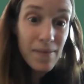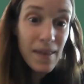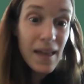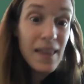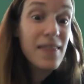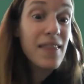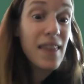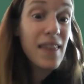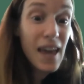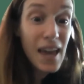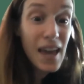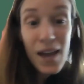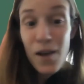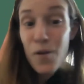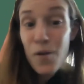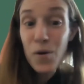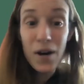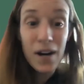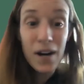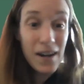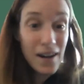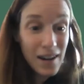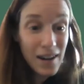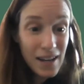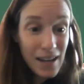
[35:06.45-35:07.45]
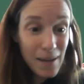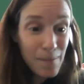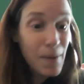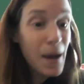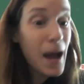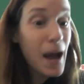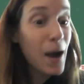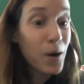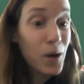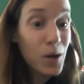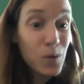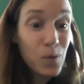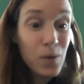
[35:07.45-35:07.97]
that they were
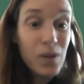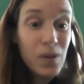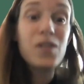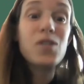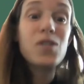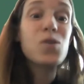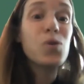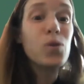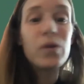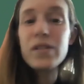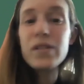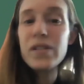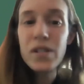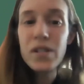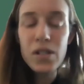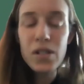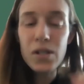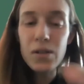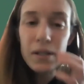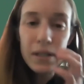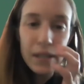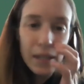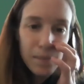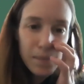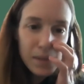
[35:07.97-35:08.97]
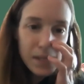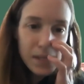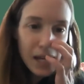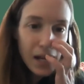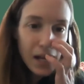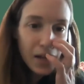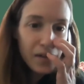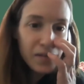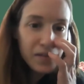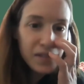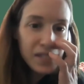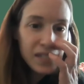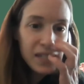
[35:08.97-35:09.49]
empowered with the tools to do it
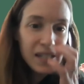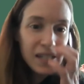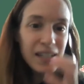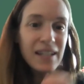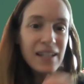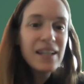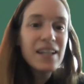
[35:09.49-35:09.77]
themselves.